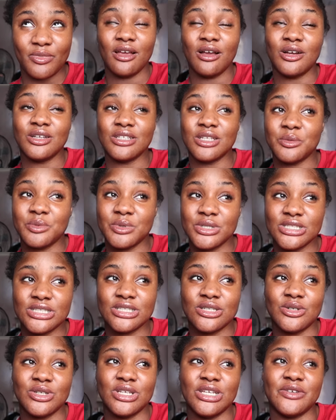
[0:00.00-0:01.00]
contemplating
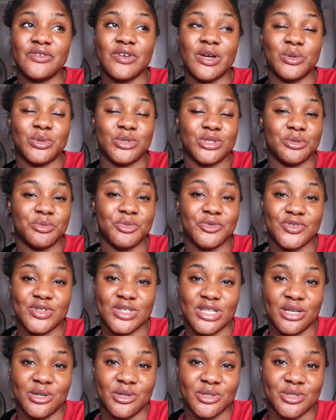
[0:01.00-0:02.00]
on if I want to move to
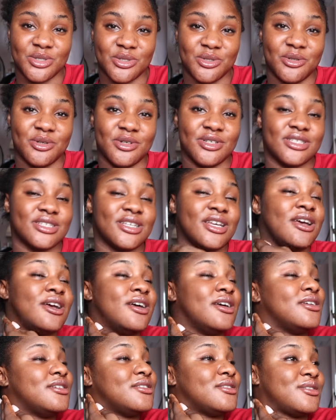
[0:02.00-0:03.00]
Lagos or not.
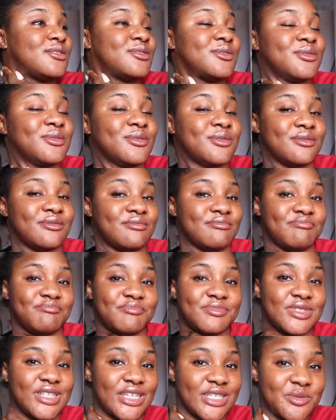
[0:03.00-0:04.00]
So
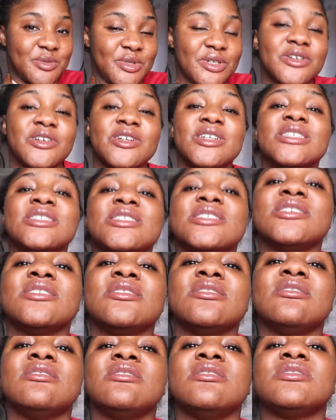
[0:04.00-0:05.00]
it has been crazy.
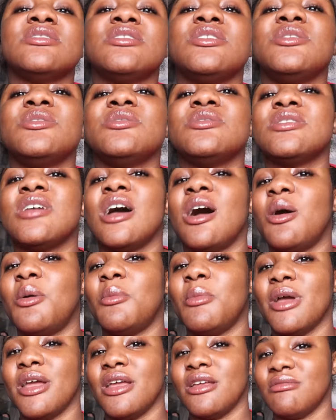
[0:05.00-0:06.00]
Excuse how
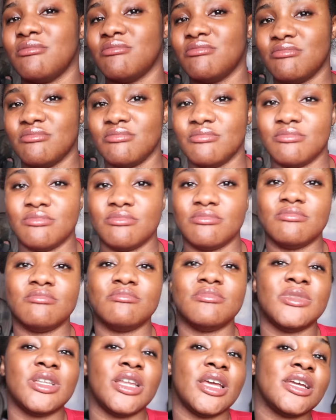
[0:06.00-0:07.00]
my
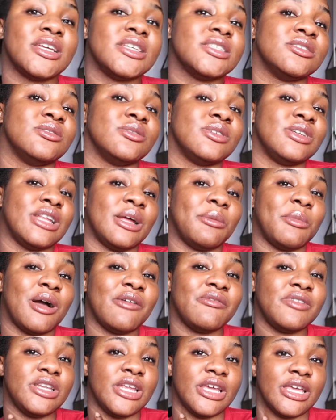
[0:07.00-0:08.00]
neck is looking. I'm
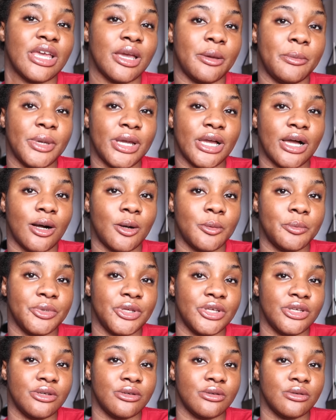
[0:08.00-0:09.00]
having a chemical
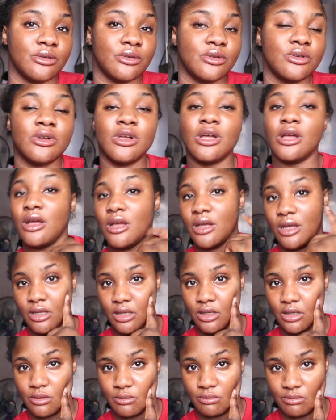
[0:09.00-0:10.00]
peel,
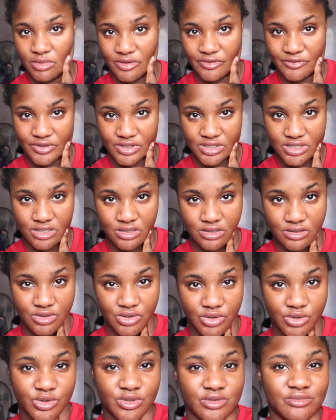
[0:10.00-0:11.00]
and my face is
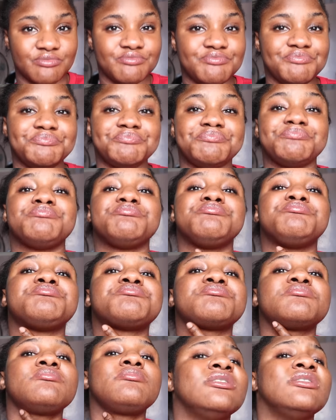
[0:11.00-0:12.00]
done.
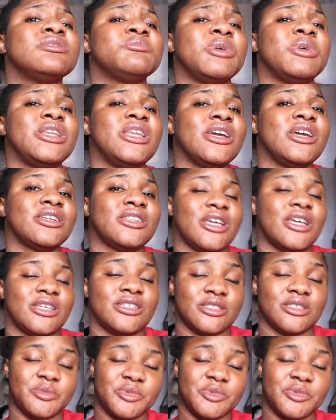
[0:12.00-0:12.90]
It's my neck that is